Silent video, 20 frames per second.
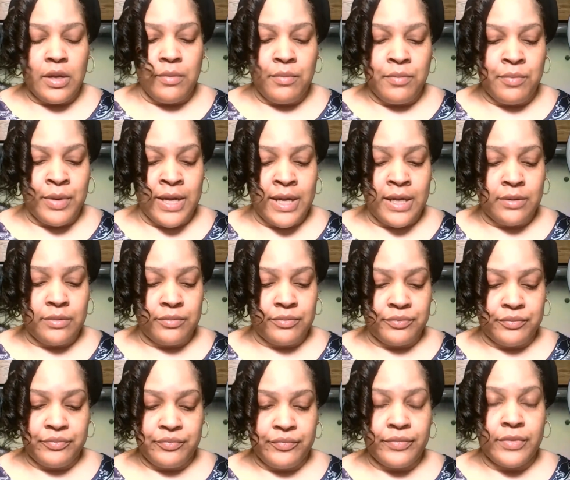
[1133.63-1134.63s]
But
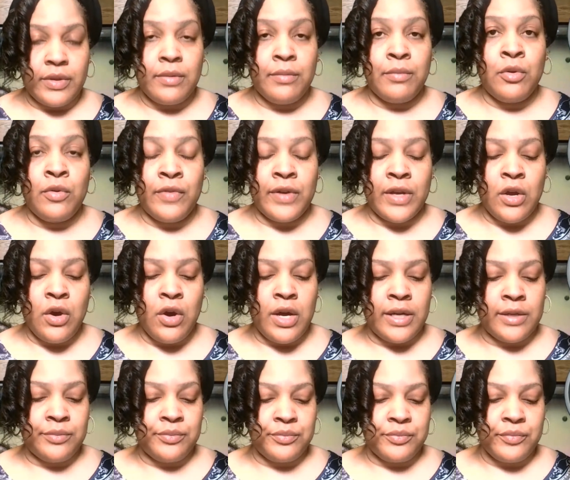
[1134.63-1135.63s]
moving
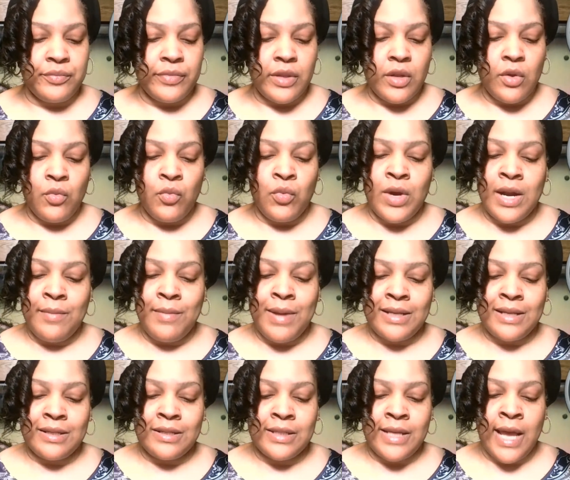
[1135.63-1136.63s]
on, what am
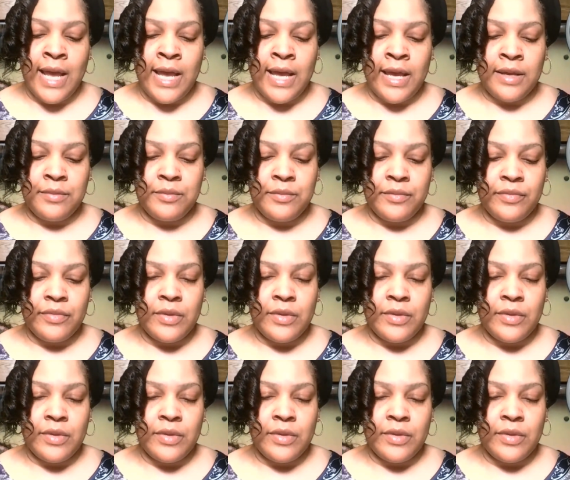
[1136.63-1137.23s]
I saying?